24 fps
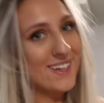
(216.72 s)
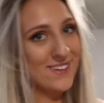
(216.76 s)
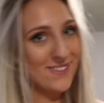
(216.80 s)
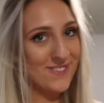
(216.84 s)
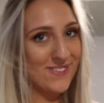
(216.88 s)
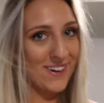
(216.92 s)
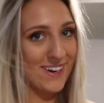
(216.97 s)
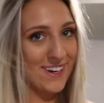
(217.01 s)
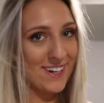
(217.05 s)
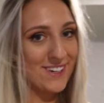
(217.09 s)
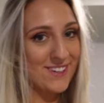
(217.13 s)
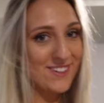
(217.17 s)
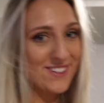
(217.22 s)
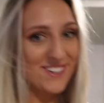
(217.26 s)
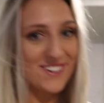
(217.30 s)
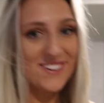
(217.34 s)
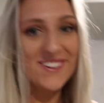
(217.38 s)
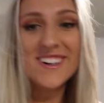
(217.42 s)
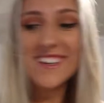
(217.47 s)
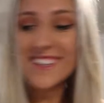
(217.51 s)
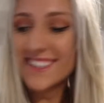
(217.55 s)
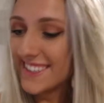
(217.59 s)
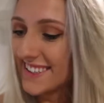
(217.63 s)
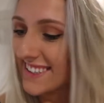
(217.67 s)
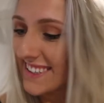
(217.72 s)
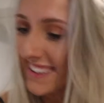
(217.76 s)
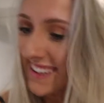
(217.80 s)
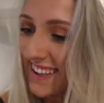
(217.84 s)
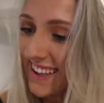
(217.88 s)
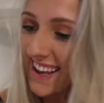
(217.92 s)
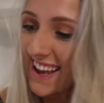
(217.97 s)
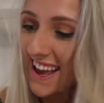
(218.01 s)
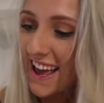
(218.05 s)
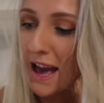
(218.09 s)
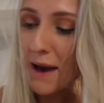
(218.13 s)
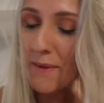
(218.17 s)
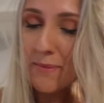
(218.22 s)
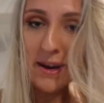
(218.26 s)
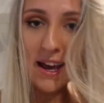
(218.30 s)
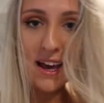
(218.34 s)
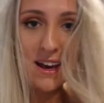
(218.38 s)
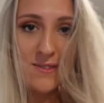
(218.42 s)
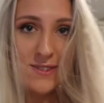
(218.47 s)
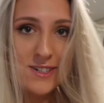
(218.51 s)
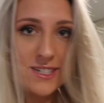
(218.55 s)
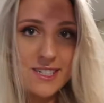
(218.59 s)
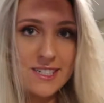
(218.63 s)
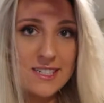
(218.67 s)
What can you do? But yeah, I
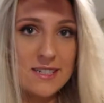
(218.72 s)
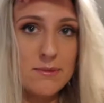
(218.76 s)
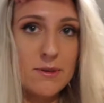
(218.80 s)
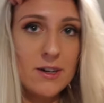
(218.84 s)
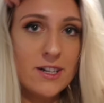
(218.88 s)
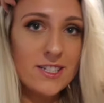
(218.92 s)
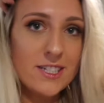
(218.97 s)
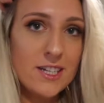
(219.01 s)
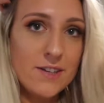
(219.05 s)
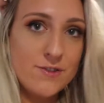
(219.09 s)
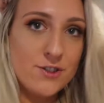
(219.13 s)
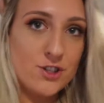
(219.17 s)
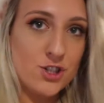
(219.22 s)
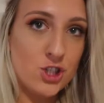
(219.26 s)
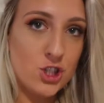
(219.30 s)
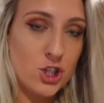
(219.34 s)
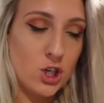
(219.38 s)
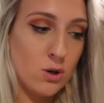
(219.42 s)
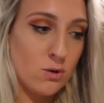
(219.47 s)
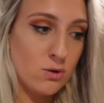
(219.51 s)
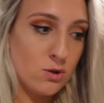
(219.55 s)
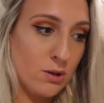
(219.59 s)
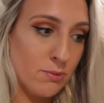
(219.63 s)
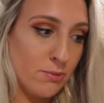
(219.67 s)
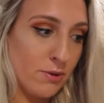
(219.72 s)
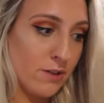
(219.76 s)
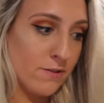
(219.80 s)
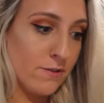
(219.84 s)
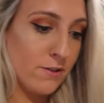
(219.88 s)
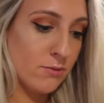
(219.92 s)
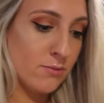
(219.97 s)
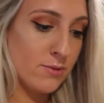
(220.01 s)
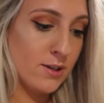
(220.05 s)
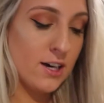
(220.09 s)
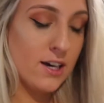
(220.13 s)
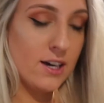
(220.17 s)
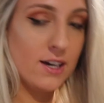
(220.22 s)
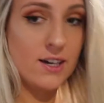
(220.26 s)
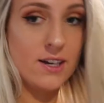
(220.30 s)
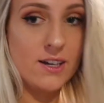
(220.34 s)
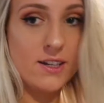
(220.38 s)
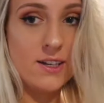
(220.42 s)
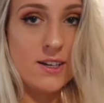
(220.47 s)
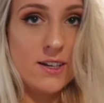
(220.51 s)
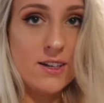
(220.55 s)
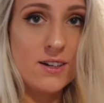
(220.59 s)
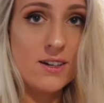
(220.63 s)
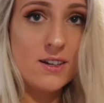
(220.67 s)
have a decent amount of stuff to show, so I'm gonna film that,
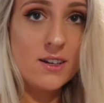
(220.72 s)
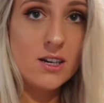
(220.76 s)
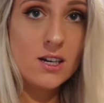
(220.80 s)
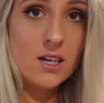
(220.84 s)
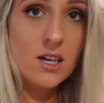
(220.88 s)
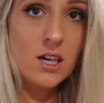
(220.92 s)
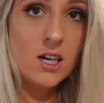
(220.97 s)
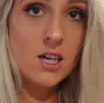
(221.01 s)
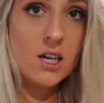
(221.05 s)
and then